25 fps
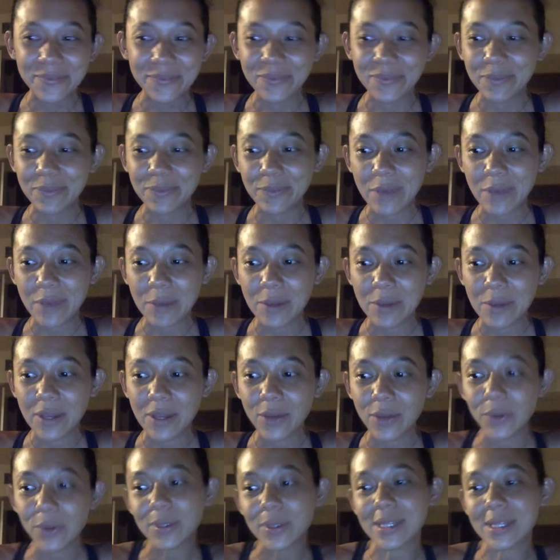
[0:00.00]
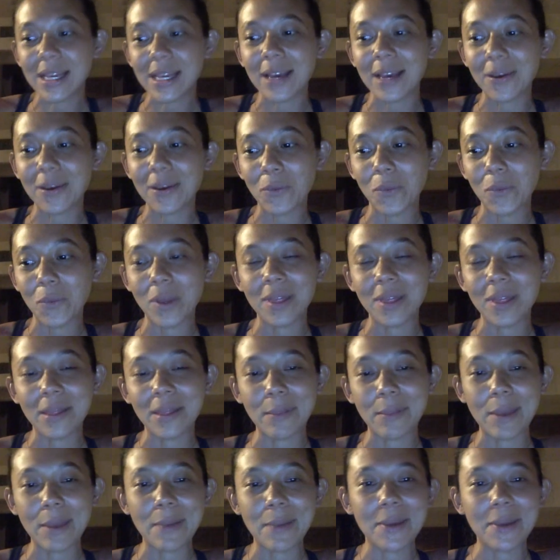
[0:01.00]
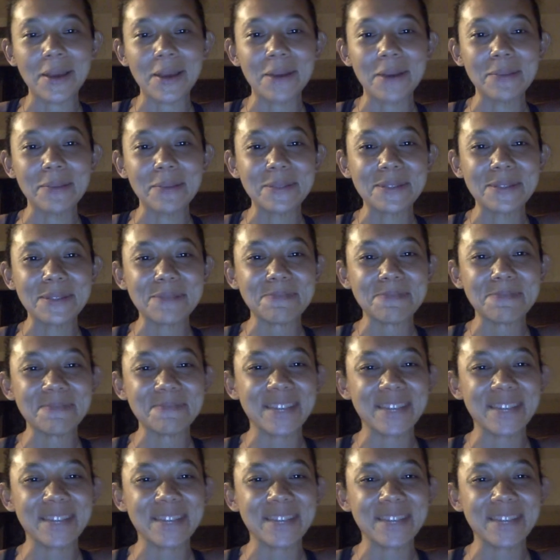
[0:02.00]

Maybe you'll see it when the baby comes.